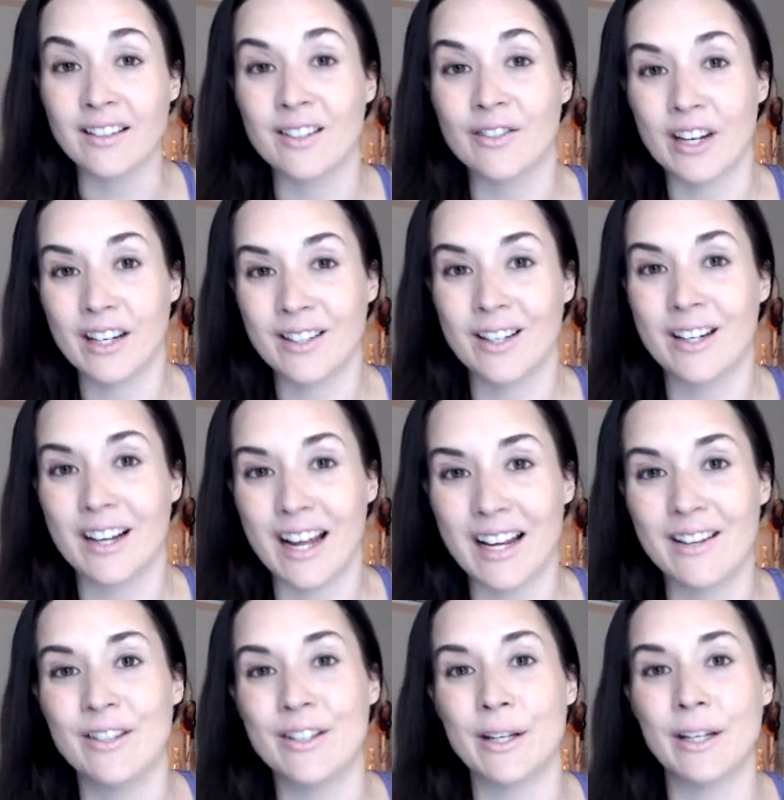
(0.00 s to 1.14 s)
So Jason and I
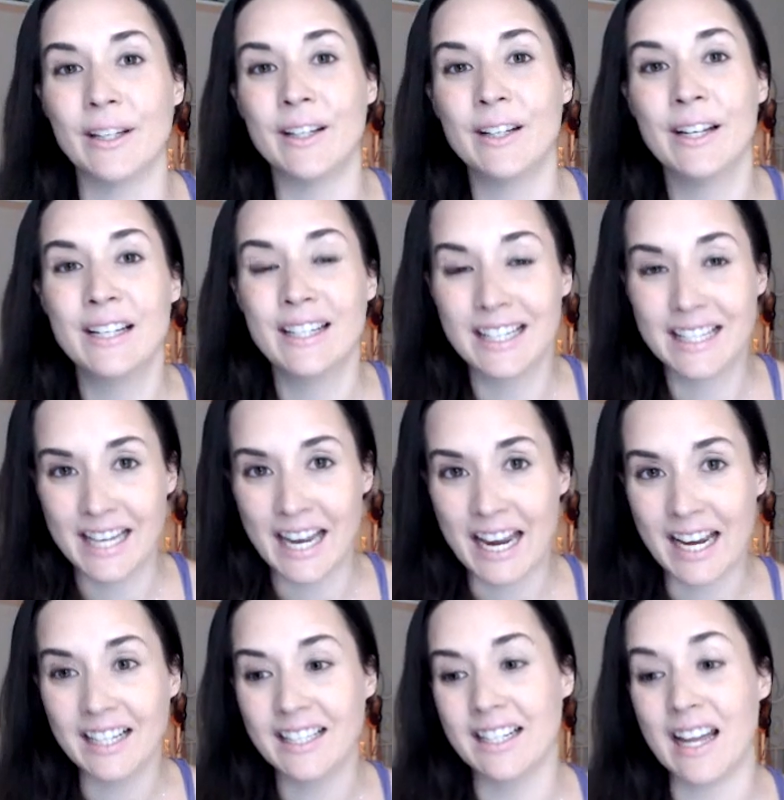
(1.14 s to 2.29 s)
used to to
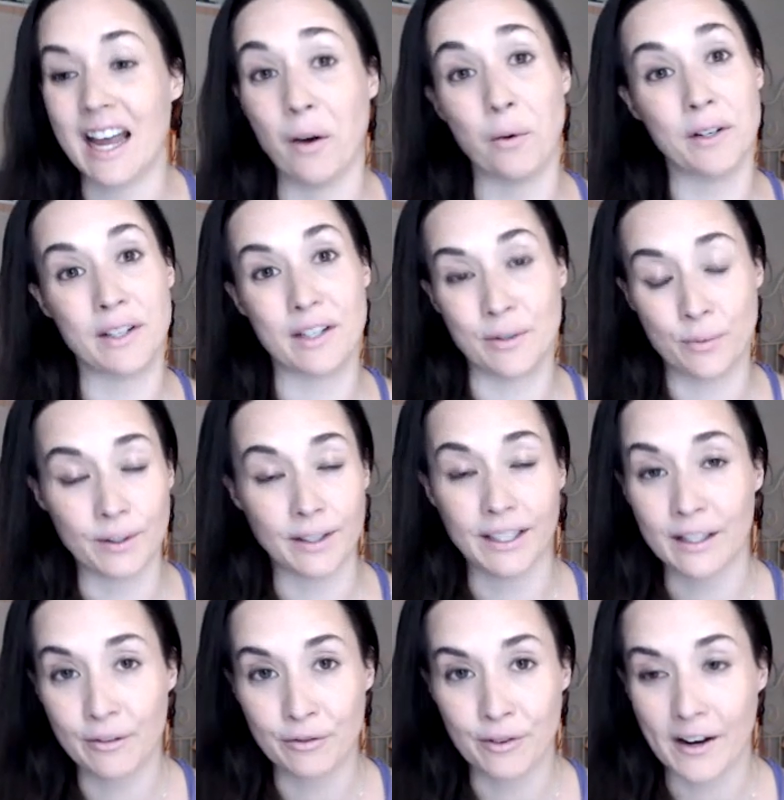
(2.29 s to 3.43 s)
date, and now we're just really
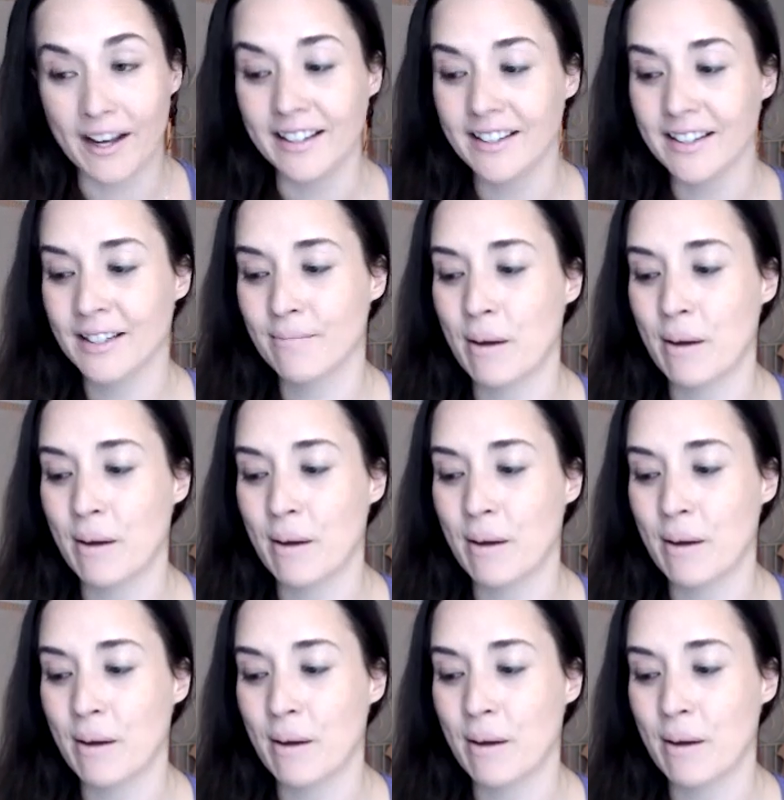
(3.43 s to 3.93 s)
good friends.